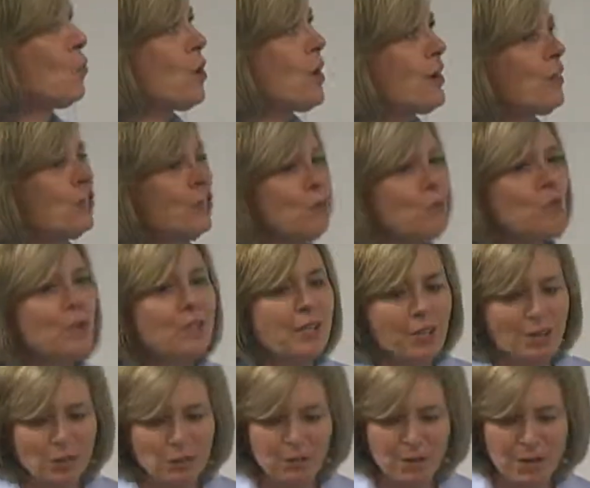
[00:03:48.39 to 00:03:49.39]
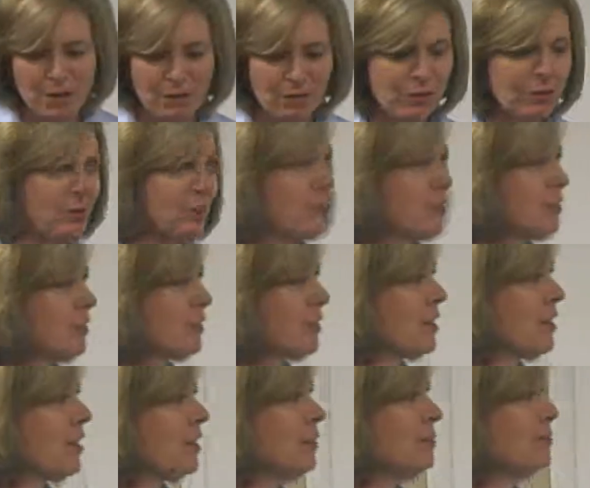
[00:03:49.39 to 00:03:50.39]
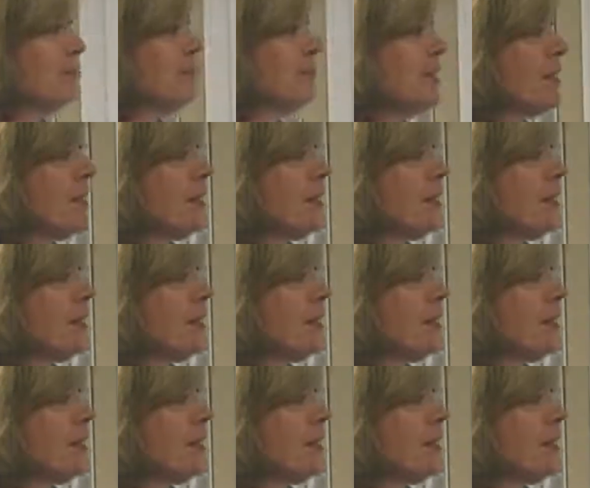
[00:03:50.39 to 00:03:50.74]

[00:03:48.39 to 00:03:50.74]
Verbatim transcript: why should we care about this? Um,